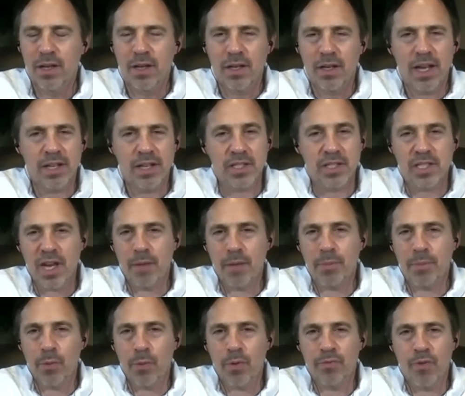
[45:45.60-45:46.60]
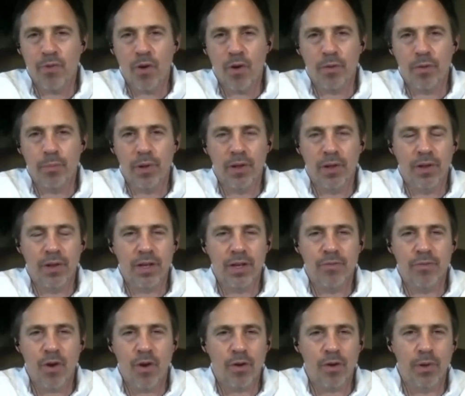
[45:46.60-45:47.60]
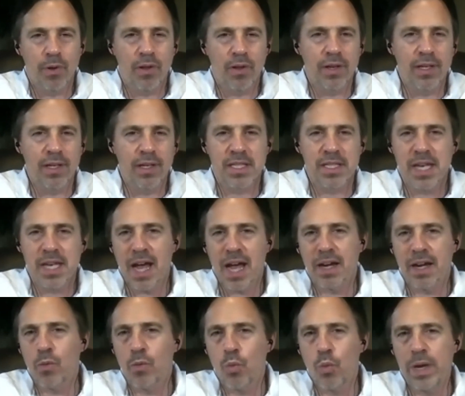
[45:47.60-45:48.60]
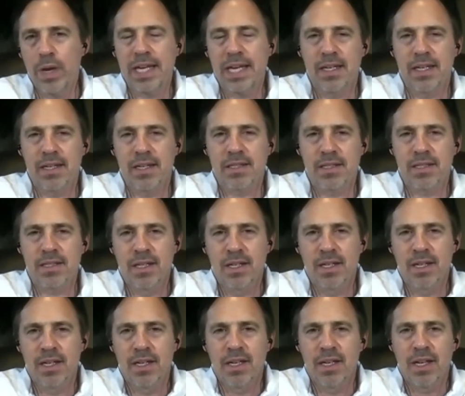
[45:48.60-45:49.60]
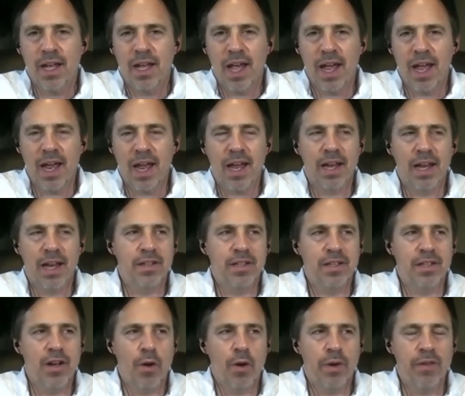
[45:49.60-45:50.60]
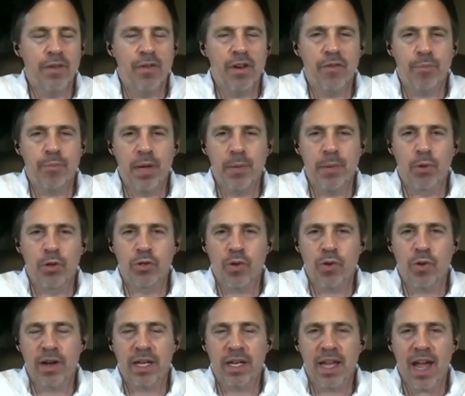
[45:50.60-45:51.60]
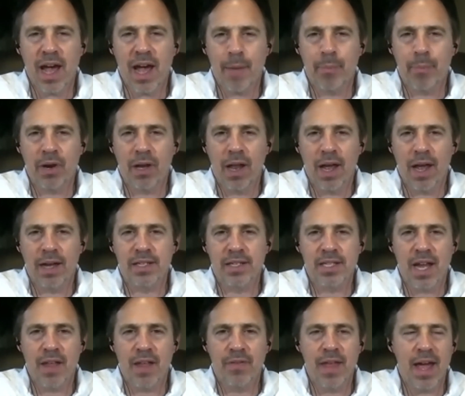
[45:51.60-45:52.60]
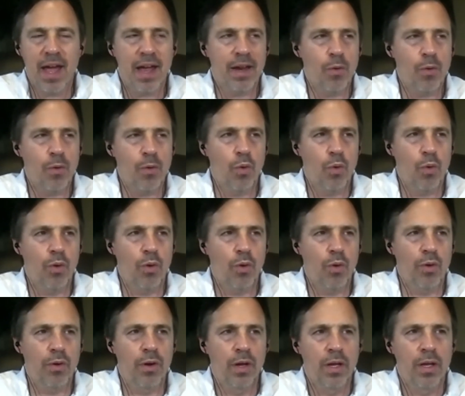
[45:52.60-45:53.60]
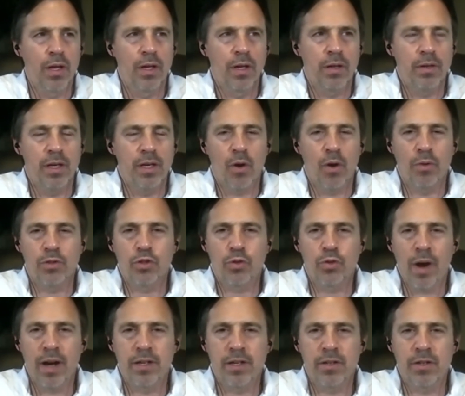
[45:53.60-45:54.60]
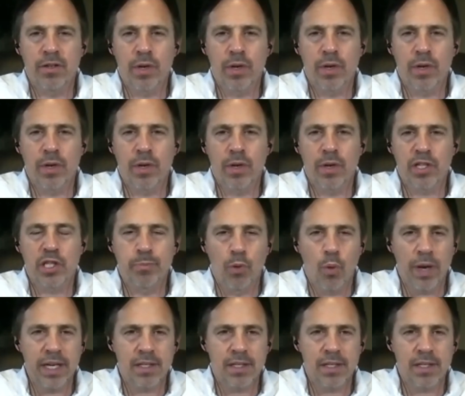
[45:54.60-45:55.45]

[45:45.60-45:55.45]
It's the same thing with vulnerability. Vulnerability is not a weakness. And, even if people try to capitalize on that or, try to exploit